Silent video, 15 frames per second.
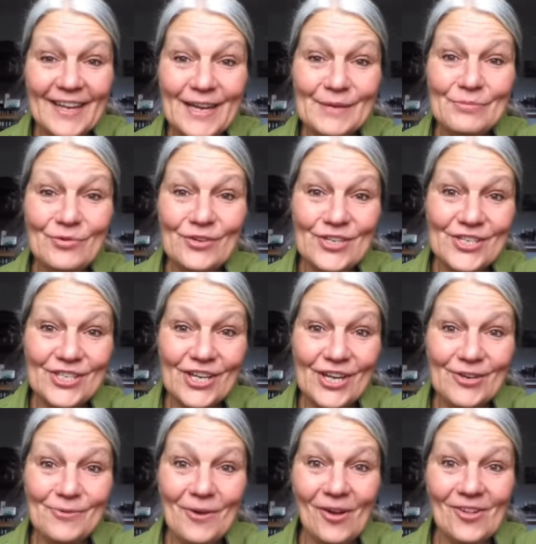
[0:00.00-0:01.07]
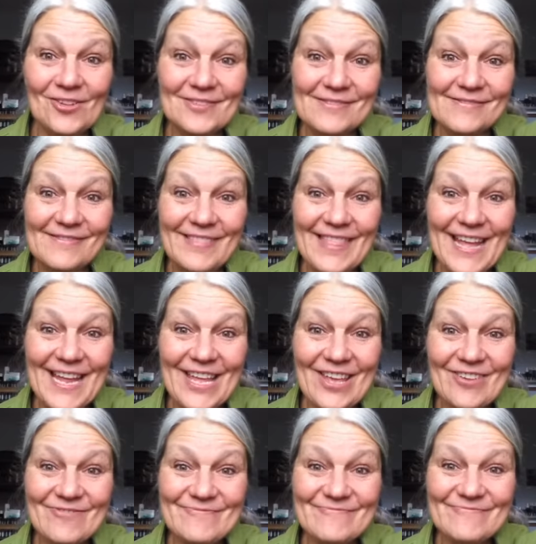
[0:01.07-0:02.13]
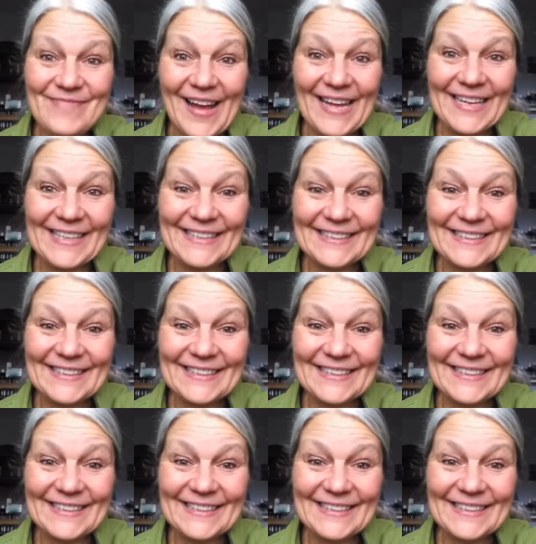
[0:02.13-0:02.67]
appreciate you all. Thank you. Bye.